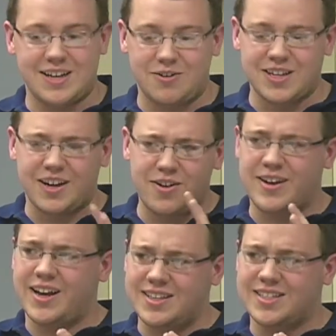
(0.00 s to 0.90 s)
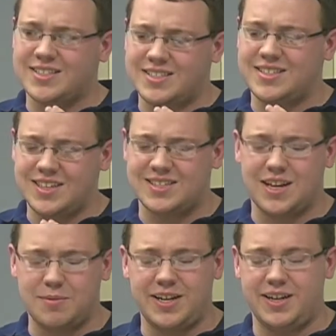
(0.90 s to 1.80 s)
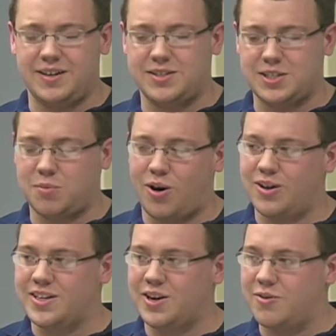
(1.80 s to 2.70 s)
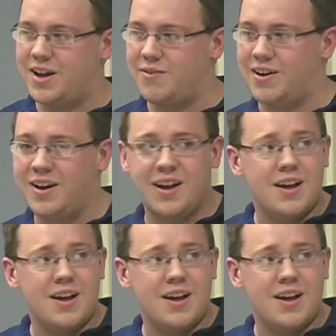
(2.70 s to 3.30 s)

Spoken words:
I was like, okay, this is going to be small, you know, whatever.